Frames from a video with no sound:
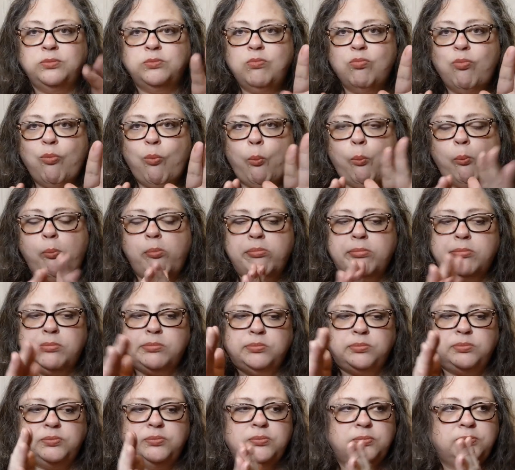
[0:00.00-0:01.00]

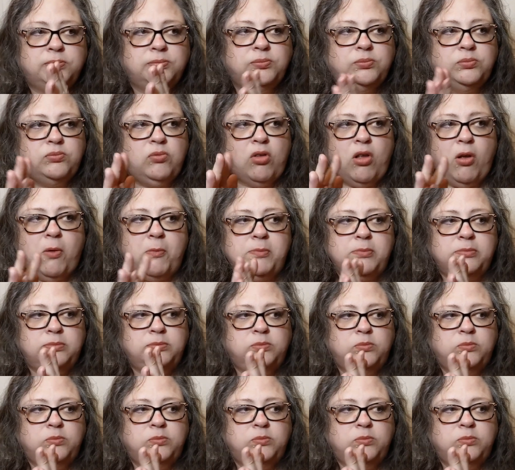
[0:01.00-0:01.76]
[no speech]